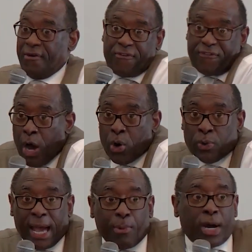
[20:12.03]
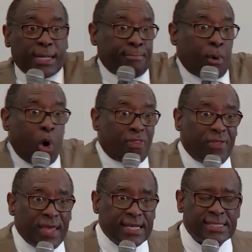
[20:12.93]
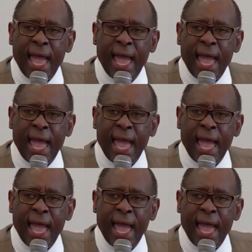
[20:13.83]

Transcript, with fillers: phone. I want him more than this.